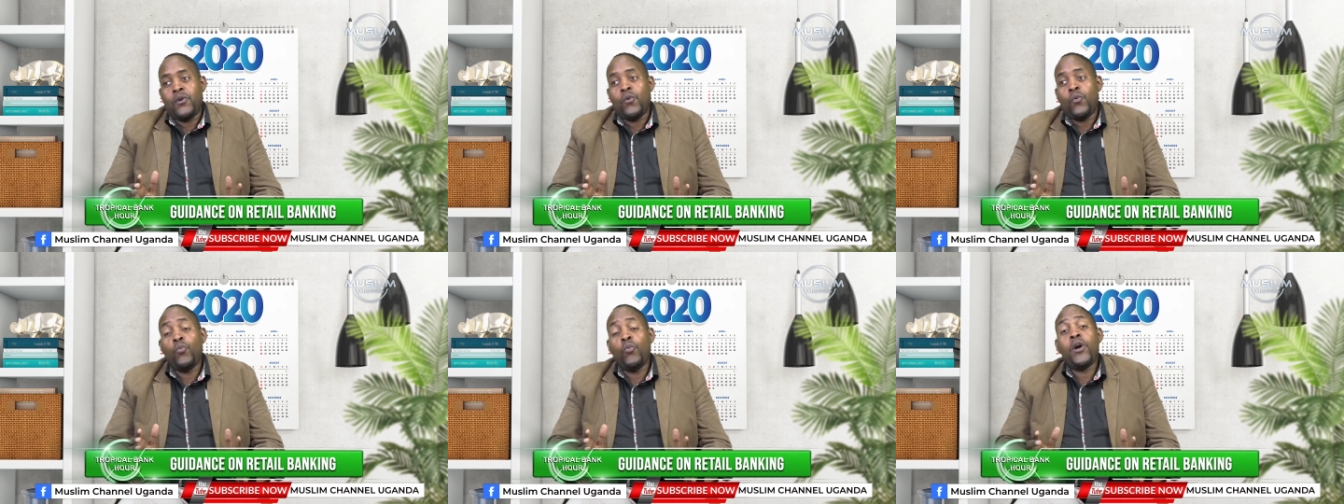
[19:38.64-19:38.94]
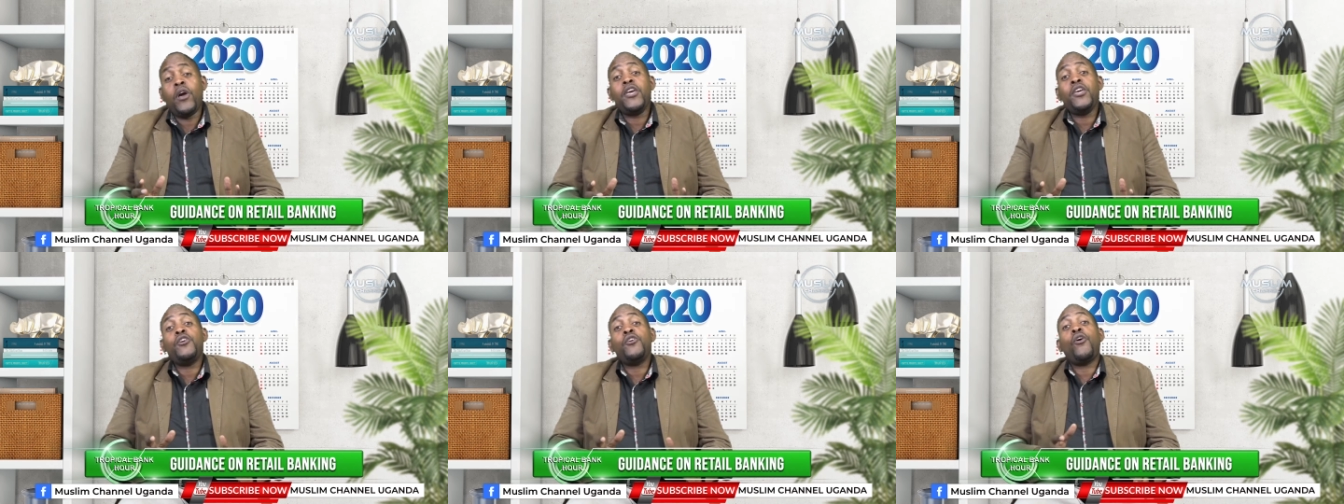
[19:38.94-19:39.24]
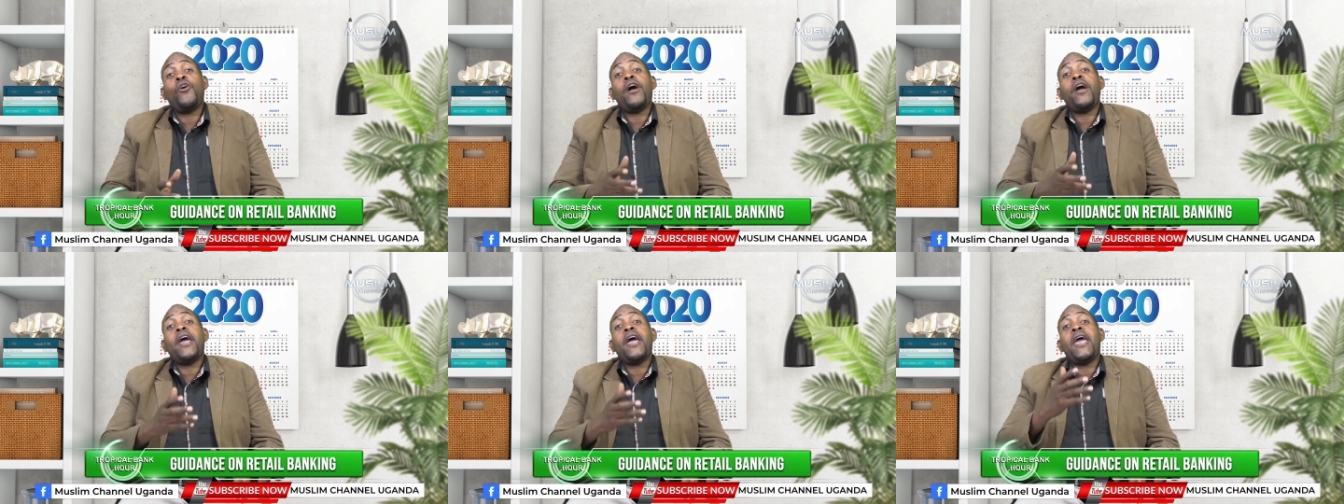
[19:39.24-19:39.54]
where
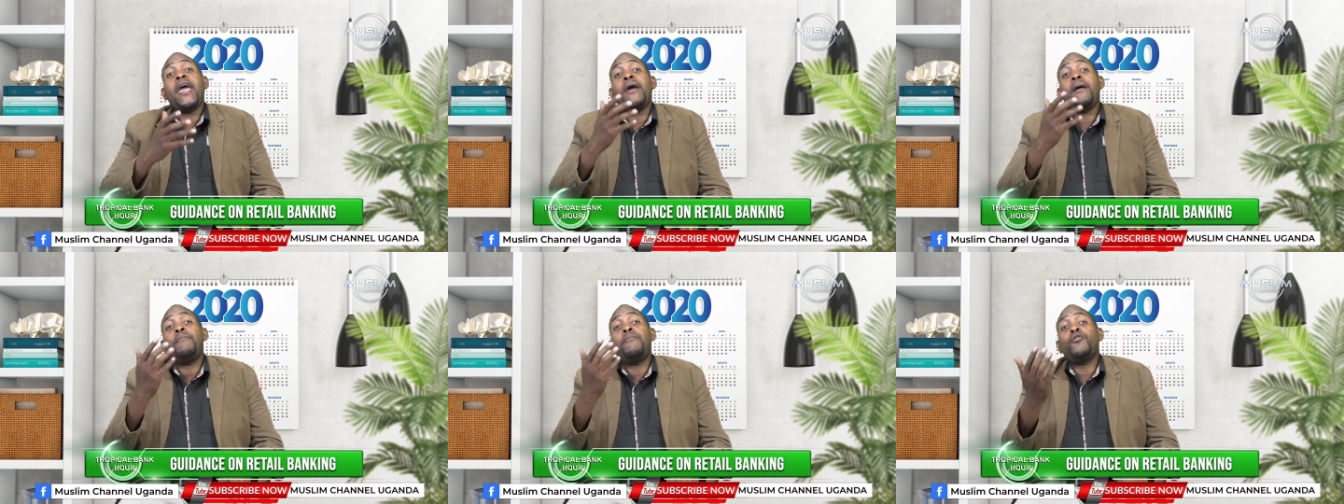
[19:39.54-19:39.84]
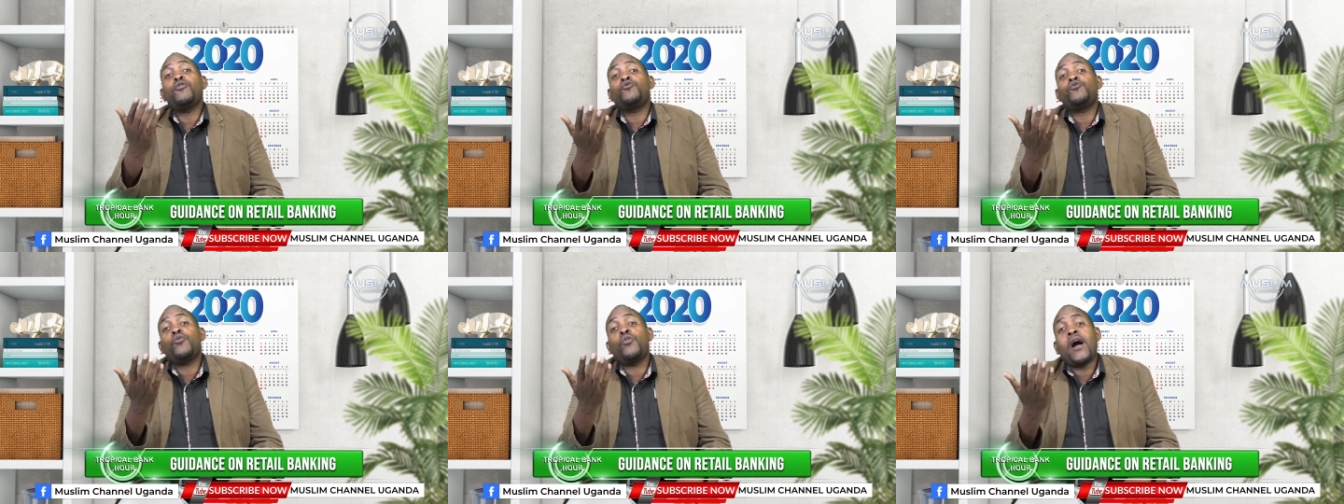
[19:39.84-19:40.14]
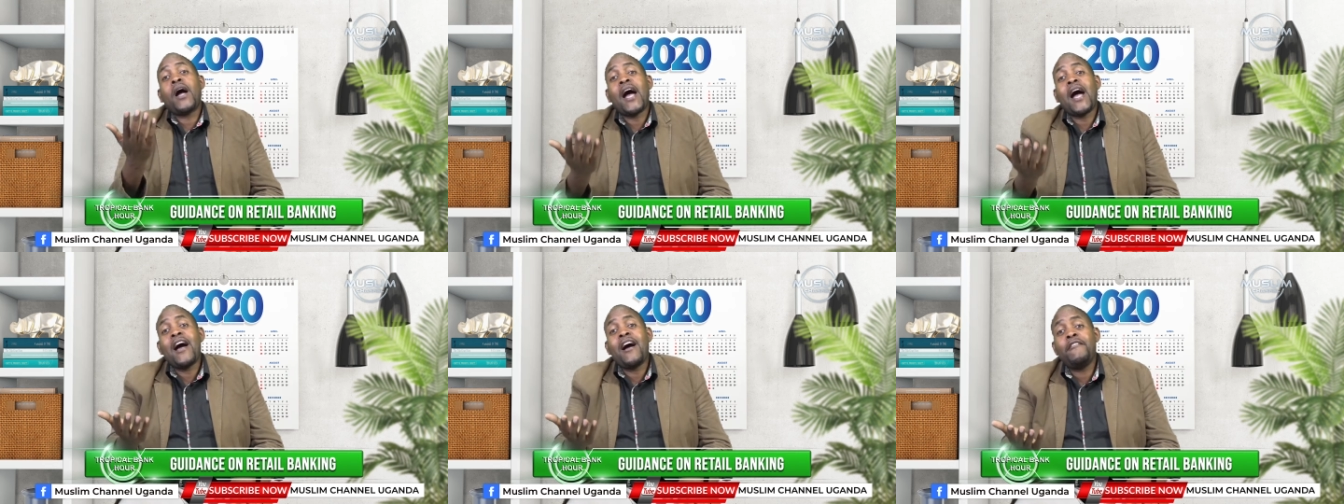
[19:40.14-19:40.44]
you're able to
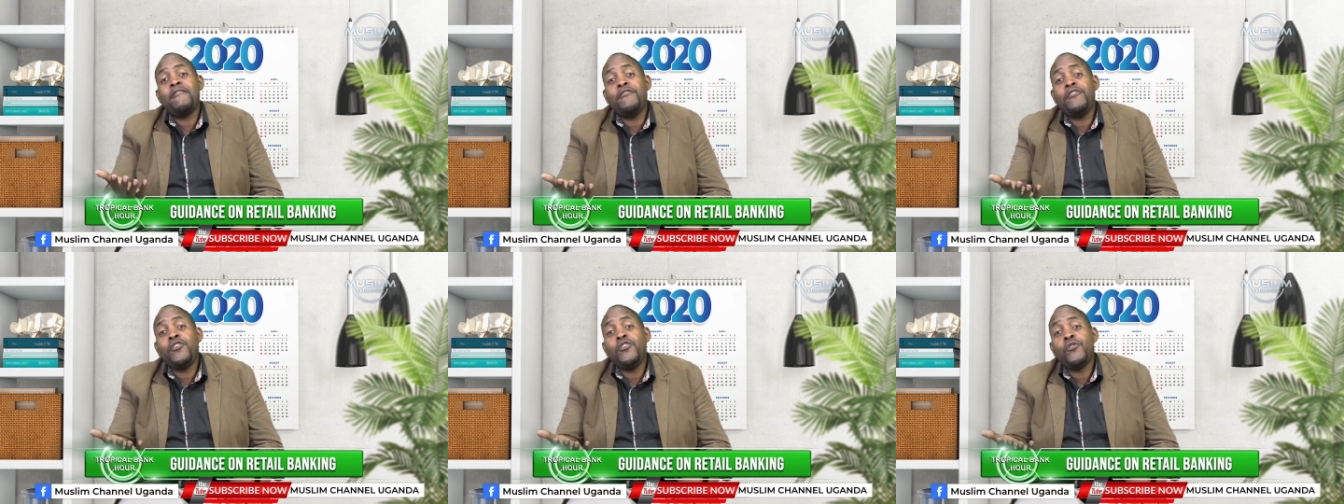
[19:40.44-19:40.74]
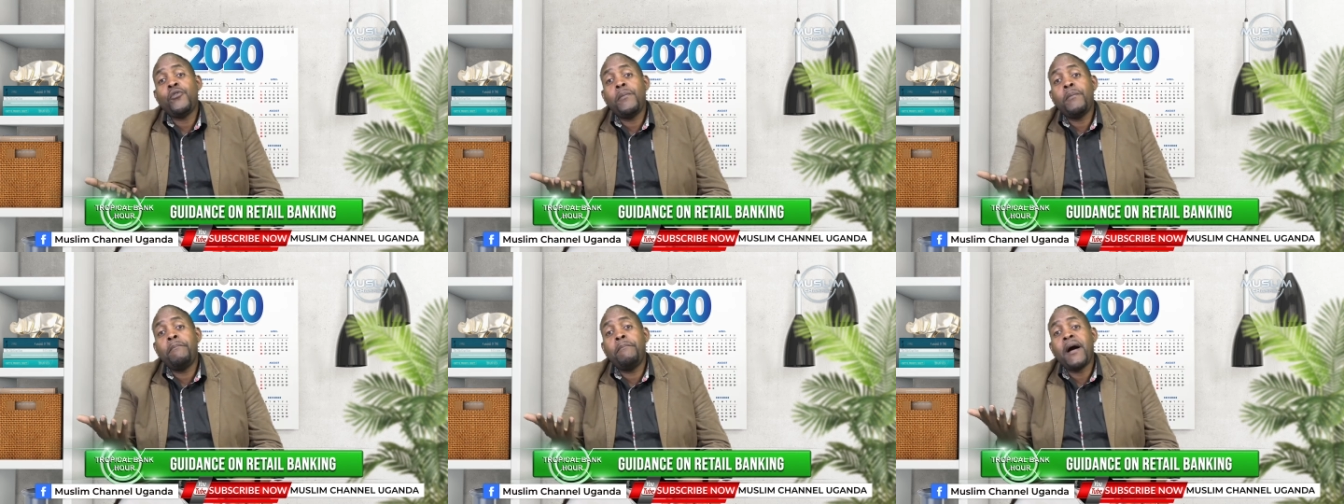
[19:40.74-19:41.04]
have your